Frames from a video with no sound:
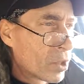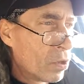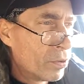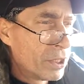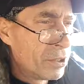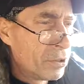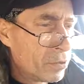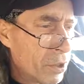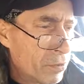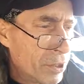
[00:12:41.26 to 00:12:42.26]
All we can do
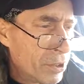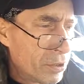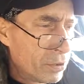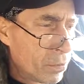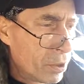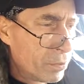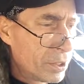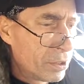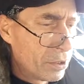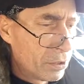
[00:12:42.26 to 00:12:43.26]
is what we
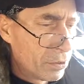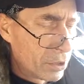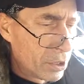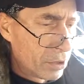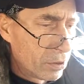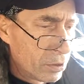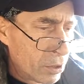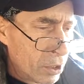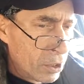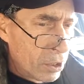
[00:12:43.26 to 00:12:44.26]
can do, and
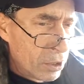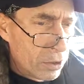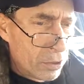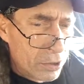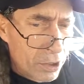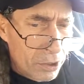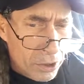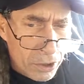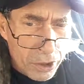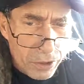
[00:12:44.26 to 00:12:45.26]
no sense
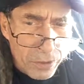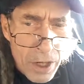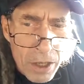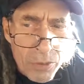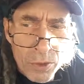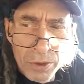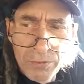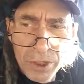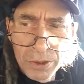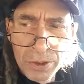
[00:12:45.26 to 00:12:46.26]
in sitting around pointing
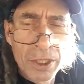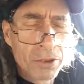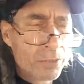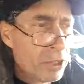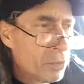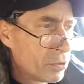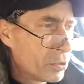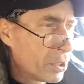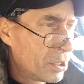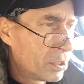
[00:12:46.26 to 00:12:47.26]
fingers at other people
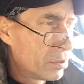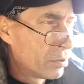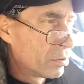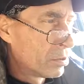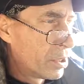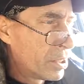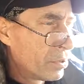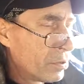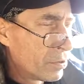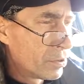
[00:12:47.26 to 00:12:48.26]
saying they
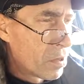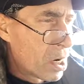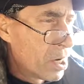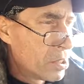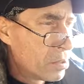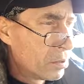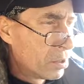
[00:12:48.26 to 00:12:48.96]
ain't doing it right.